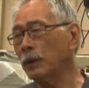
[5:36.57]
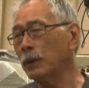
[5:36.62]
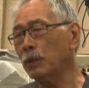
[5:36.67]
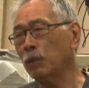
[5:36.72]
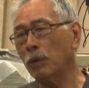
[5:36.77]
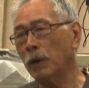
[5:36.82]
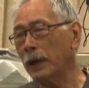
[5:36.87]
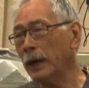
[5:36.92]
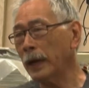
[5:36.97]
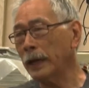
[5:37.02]
with
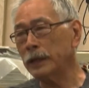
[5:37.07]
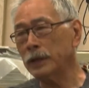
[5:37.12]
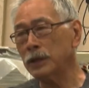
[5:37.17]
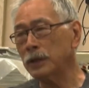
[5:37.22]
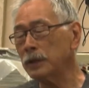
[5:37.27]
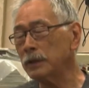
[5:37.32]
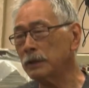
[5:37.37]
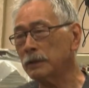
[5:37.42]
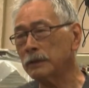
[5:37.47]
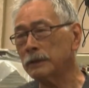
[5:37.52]
what I
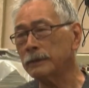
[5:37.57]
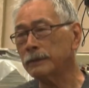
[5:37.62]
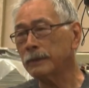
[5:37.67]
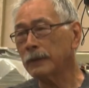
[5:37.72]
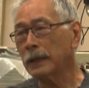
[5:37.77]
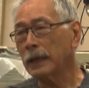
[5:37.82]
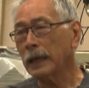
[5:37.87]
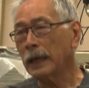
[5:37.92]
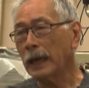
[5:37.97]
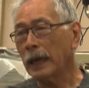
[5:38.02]
do.
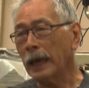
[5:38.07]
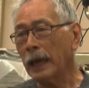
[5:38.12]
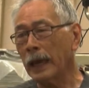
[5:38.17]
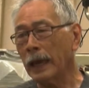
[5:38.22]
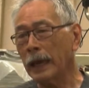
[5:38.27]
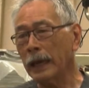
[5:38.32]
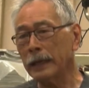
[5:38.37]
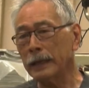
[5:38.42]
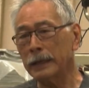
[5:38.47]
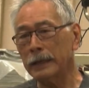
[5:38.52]

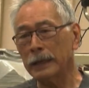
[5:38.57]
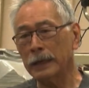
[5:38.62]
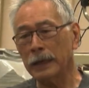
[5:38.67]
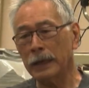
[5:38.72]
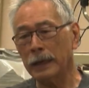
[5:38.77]
And